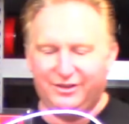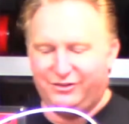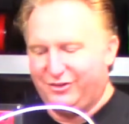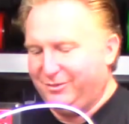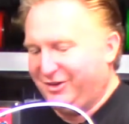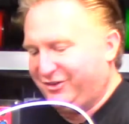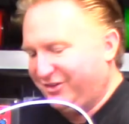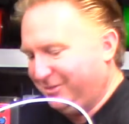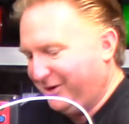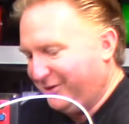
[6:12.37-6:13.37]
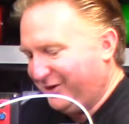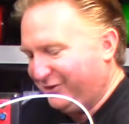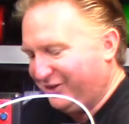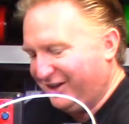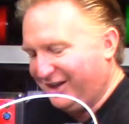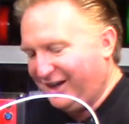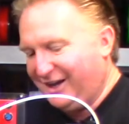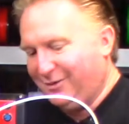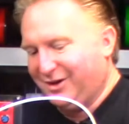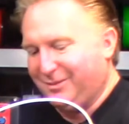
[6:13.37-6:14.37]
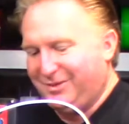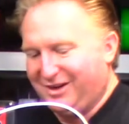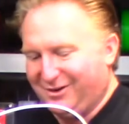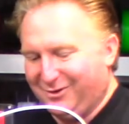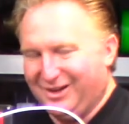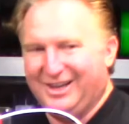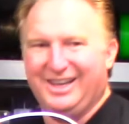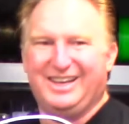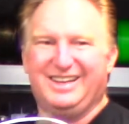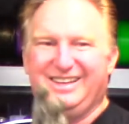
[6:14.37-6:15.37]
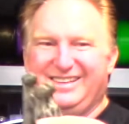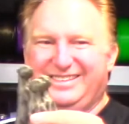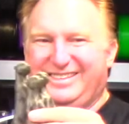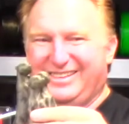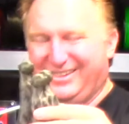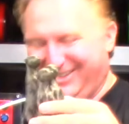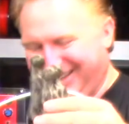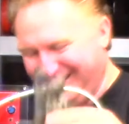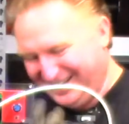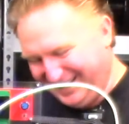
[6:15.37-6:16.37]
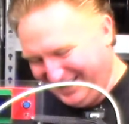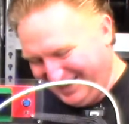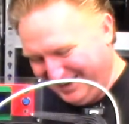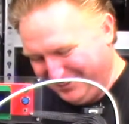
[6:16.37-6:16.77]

So much that my wife said, I want a bigger one. So I